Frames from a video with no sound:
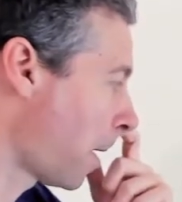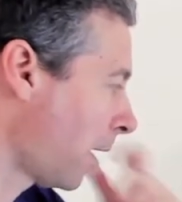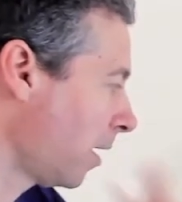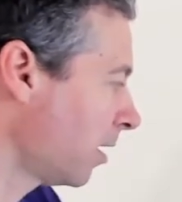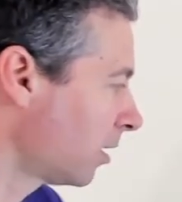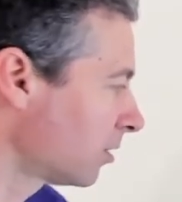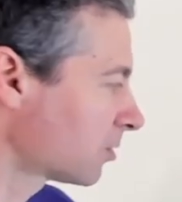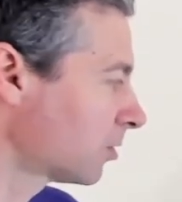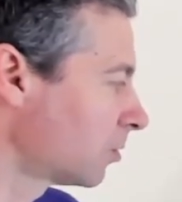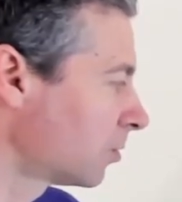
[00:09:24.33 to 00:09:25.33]
And
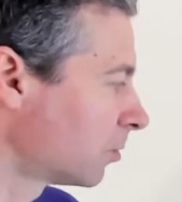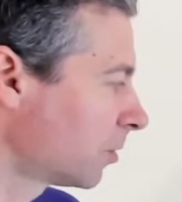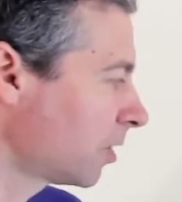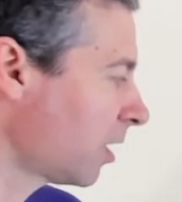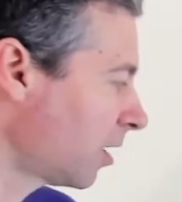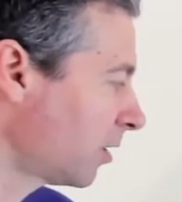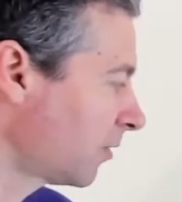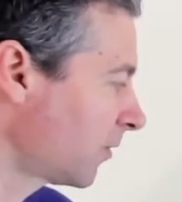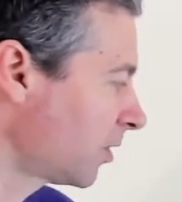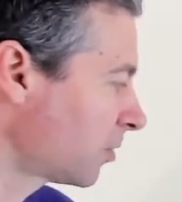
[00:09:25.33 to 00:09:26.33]
so we have these